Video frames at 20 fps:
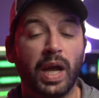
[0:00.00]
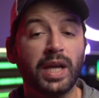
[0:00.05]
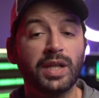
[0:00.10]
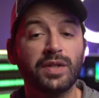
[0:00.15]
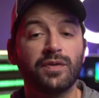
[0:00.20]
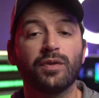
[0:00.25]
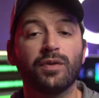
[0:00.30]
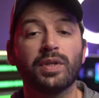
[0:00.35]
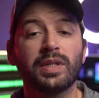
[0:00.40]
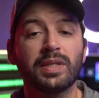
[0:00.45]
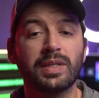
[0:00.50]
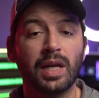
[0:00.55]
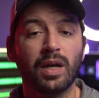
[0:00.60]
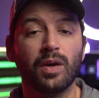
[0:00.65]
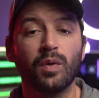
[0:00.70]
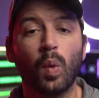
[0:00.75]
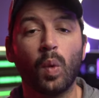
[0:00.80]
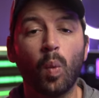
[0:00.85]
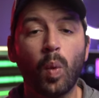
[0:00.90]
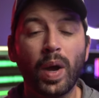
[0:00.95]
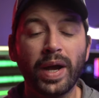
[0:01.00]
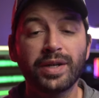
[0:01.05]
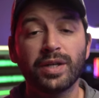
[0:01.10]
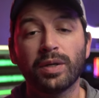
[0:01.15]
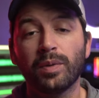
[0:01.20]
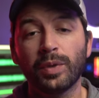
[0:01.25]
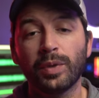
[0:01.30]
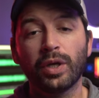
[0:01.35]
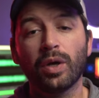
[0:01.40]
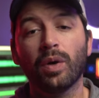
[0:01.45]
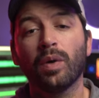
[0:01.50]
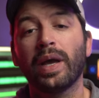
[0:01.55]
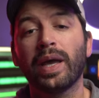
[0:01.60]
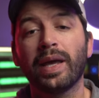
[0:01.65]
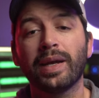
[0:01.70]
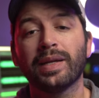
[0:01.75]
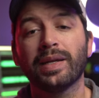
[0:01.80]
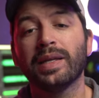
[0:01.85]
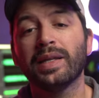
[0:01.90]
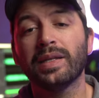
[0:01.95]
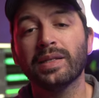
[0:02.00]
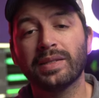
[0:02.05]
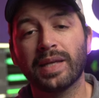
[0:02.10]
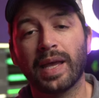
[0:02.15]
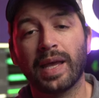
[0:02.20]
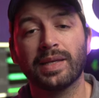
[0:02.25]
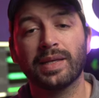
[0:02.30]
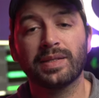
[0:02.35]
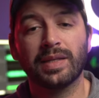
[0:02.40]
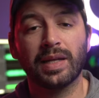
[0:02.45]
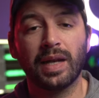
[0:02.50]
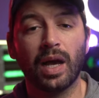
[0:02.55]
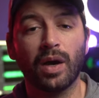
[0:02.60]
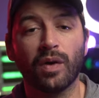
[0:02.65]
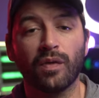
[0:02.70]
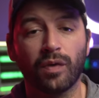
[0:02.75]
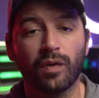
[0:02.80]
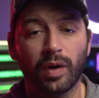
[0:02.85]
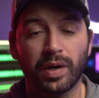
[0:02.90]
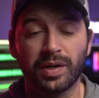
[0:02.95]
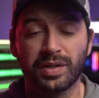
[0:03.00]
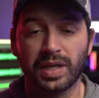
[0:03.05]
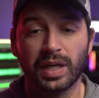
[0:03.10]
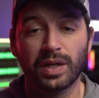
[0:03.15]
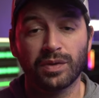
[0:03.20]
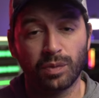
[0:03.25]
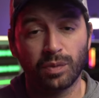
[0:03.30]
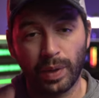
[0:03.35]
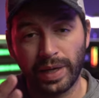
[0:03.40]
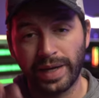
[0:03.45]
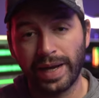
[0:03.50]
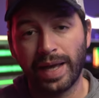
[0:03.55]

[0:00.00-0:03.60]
As for the sound, why don't we go ahead and test it out for ourselves right